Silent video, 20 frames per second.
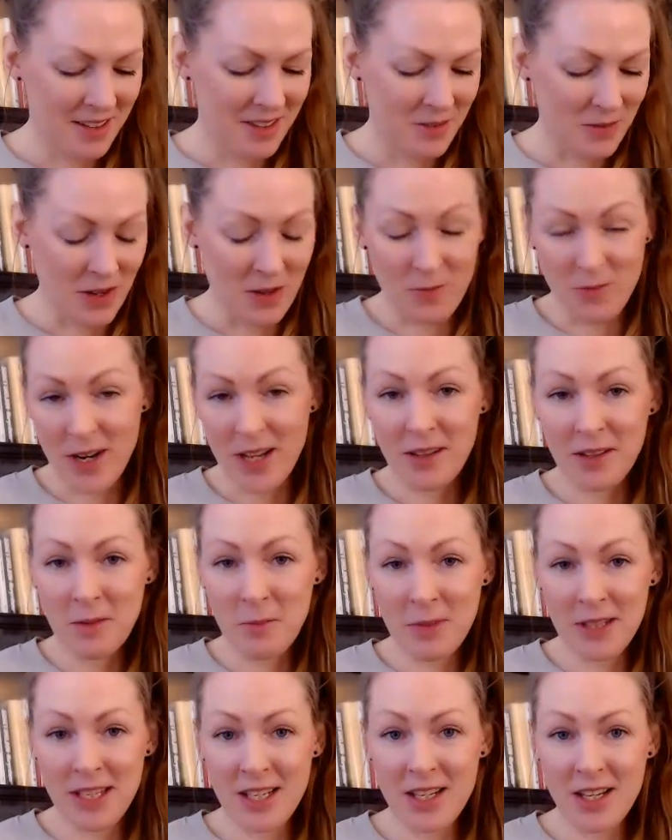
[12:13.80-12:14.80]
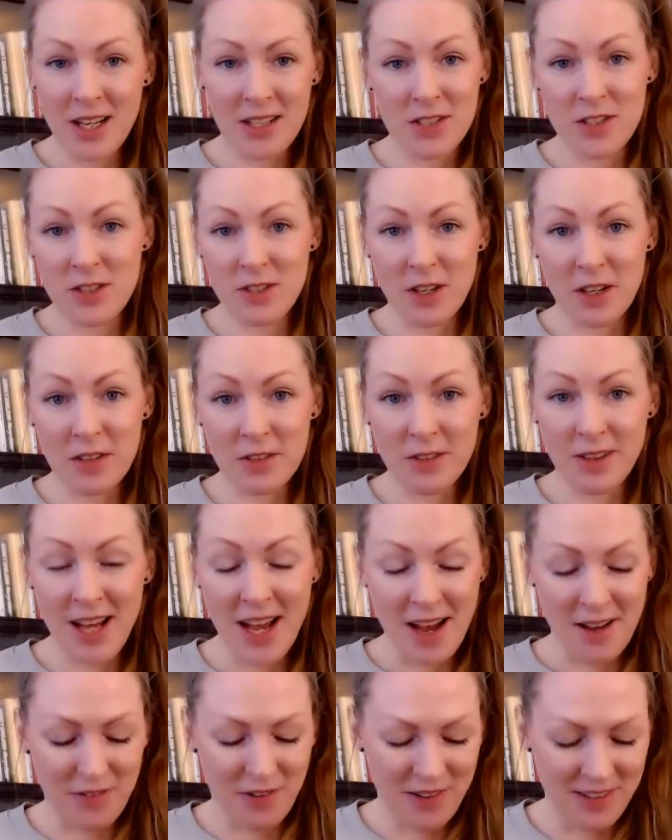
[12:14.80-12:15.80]
and randomly I just start to
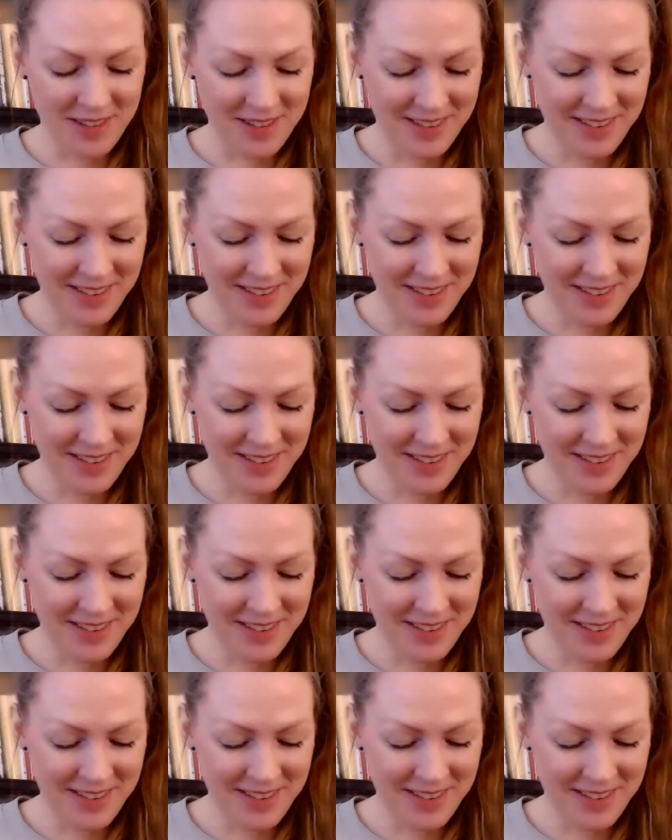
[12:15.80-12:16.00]
laugh.